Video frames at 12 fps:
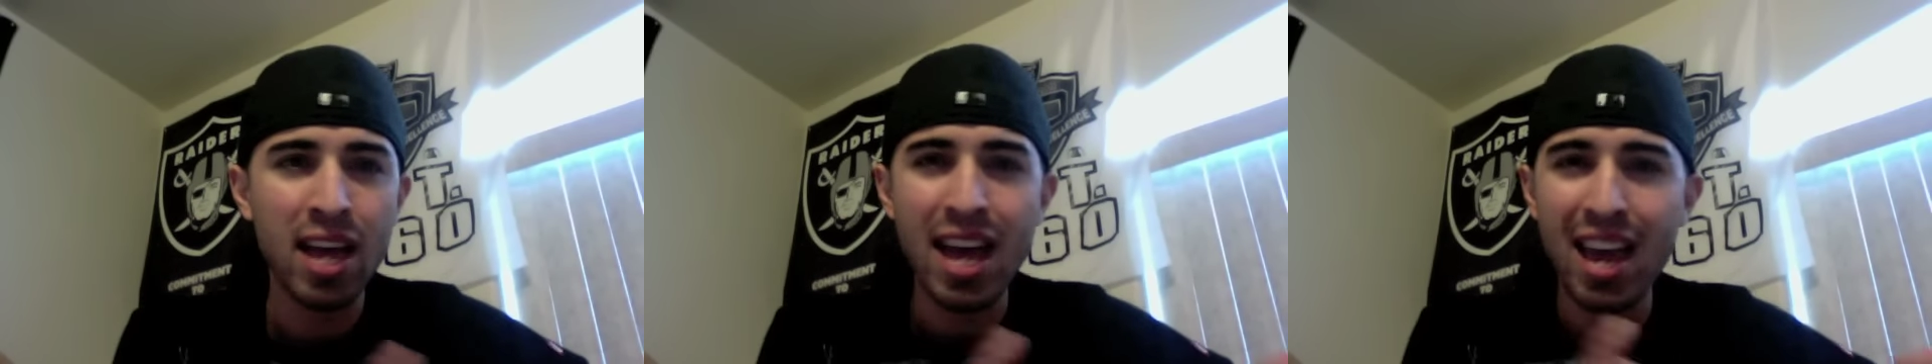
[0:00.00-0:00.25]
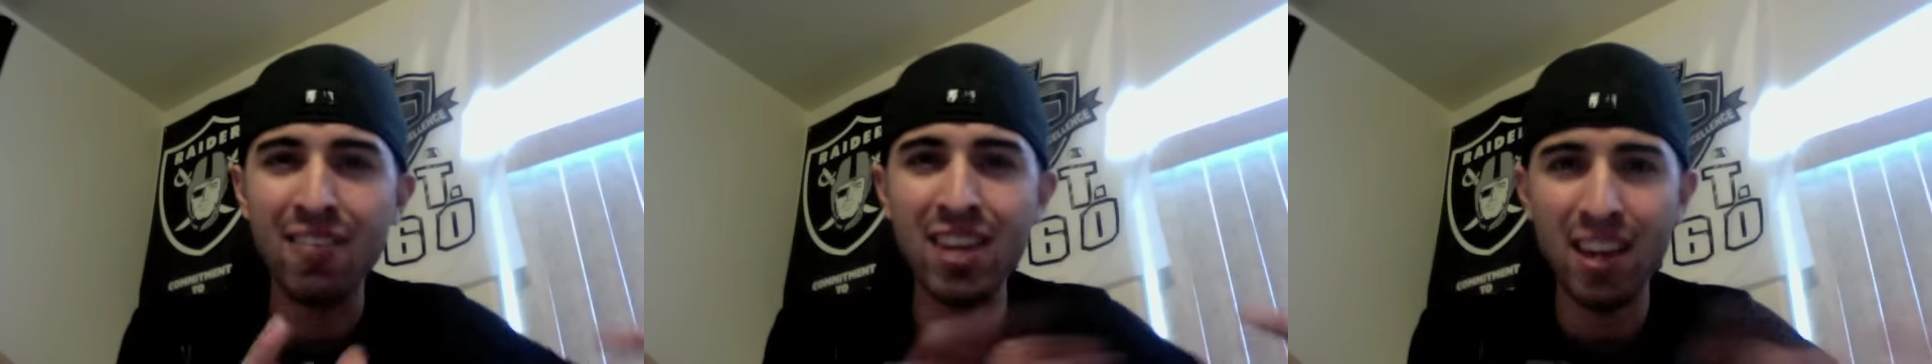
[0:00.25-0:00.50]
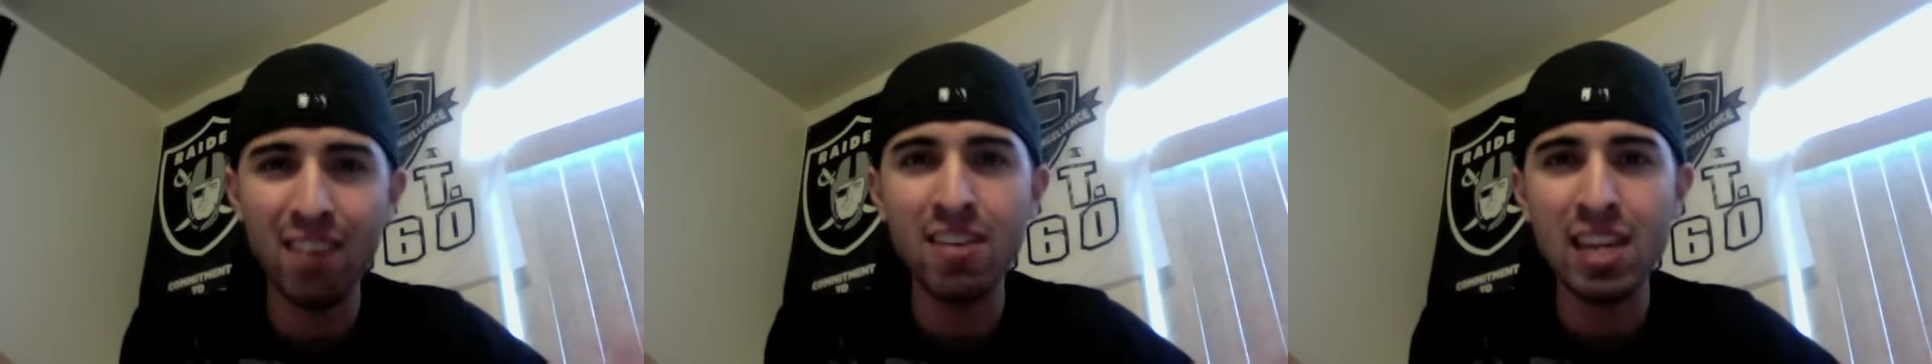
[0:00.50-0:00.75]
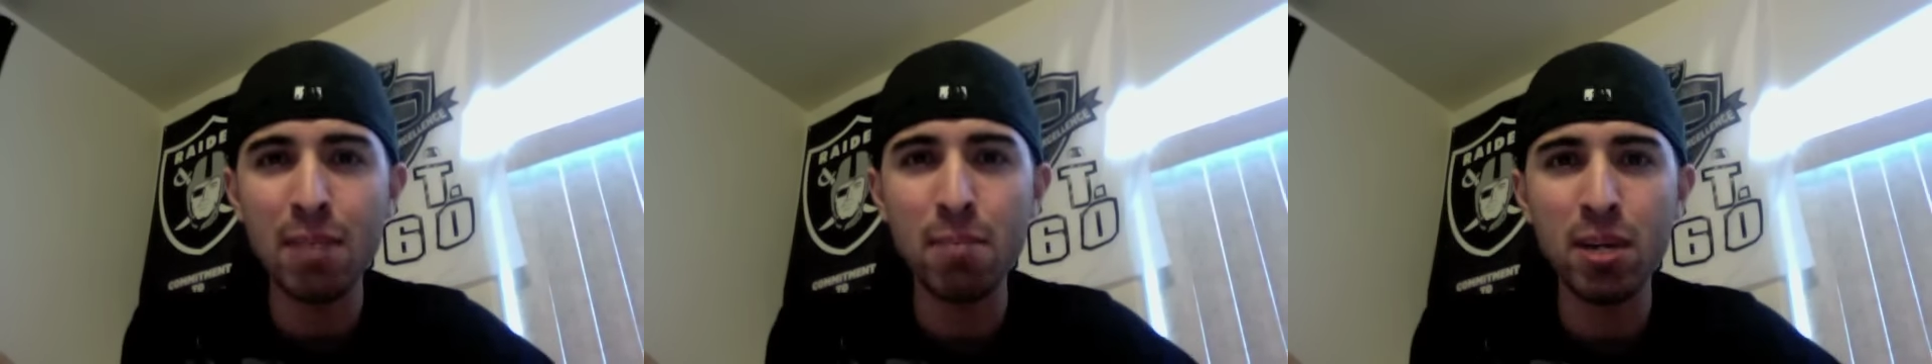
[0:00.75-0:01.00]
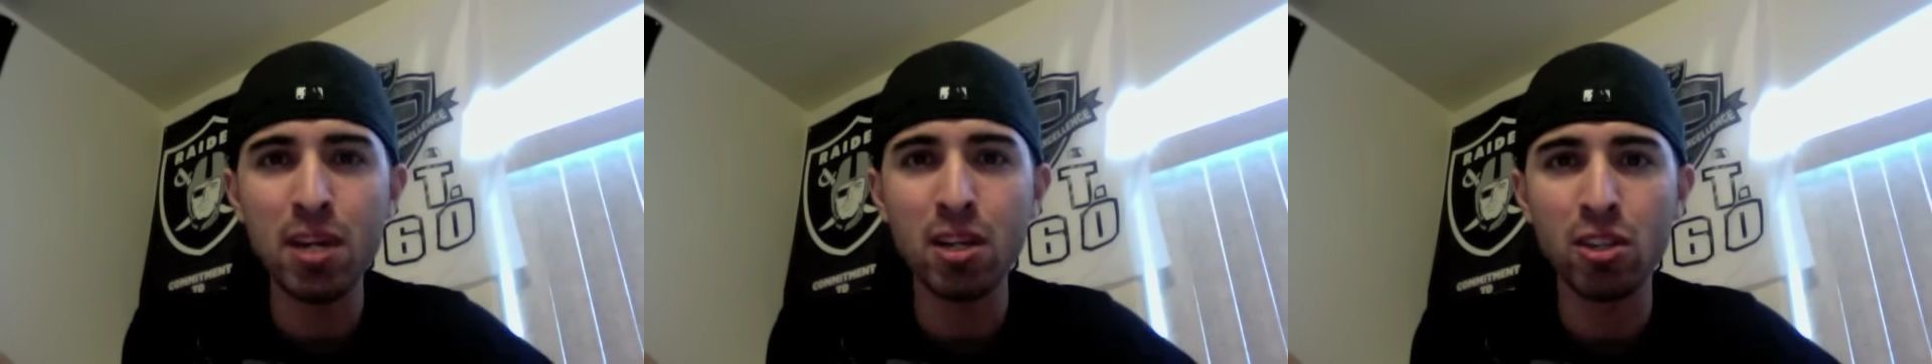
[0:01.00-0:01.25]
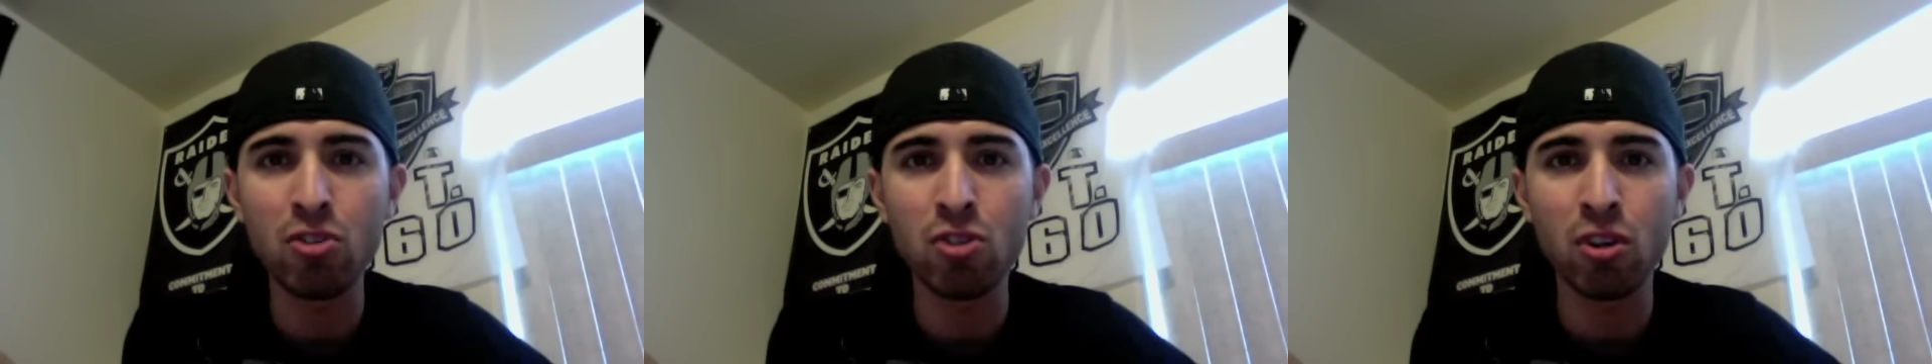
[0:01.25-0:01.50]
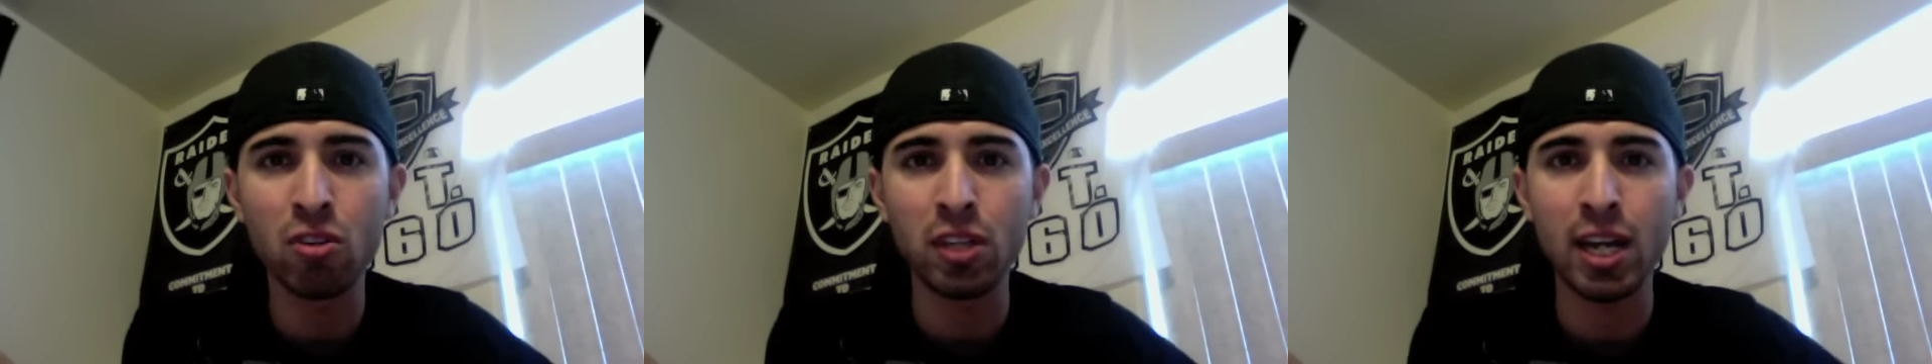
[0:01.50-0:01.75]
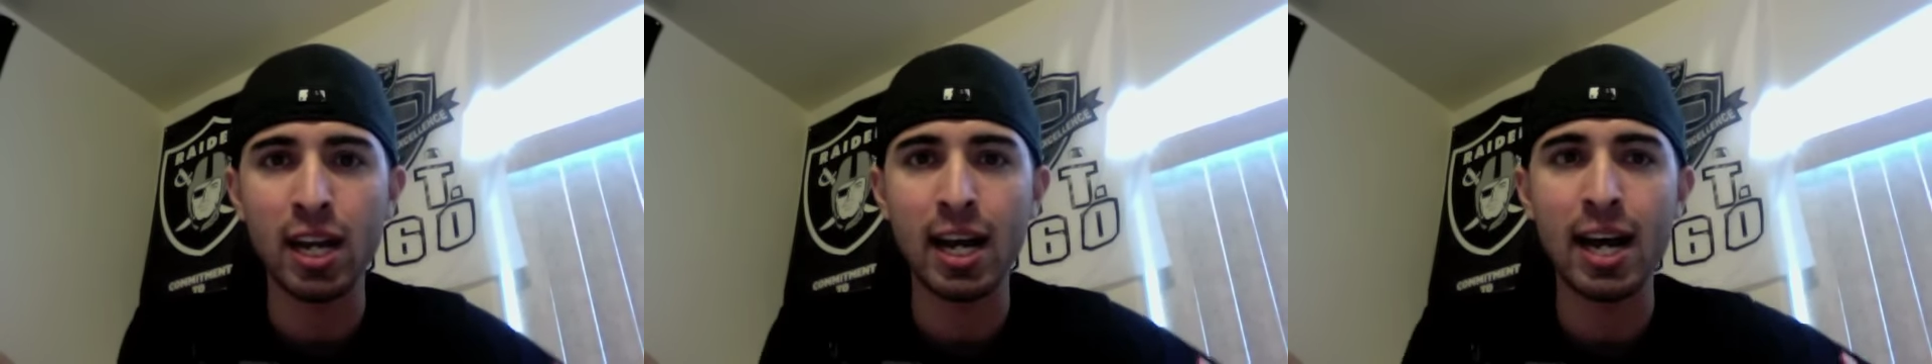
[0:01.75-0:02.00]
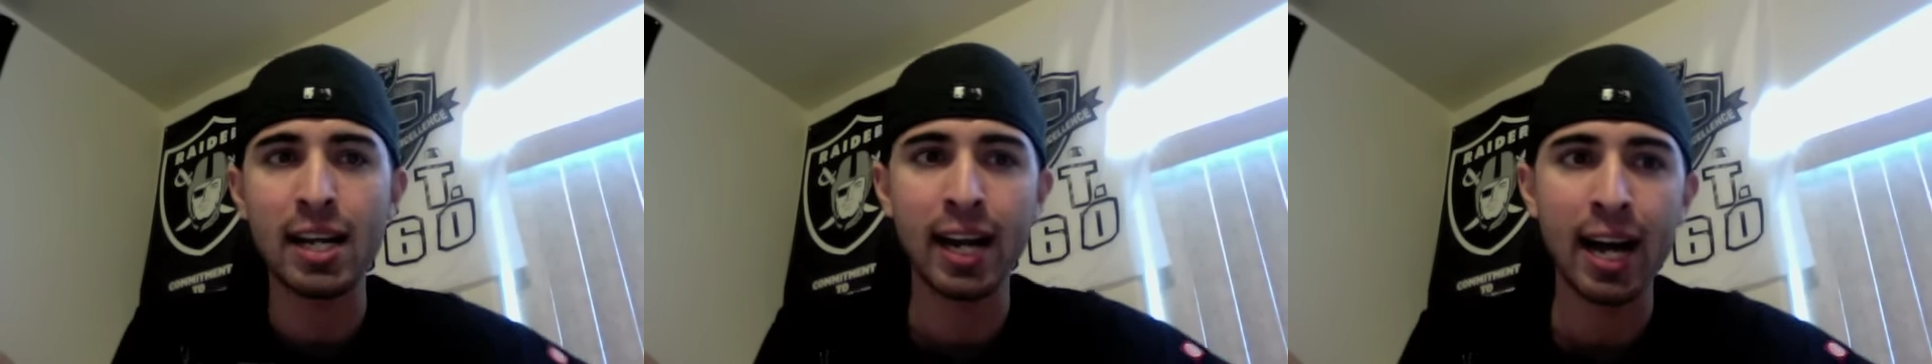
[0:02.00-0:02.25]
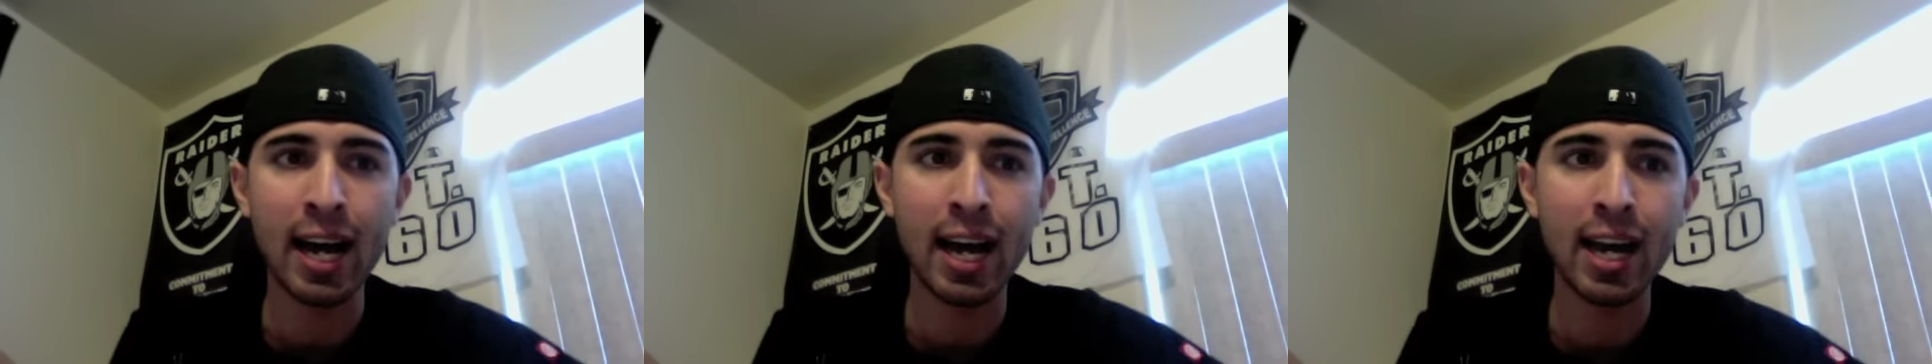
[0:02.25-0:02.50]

if he can be a New Jersey Net kind of guy,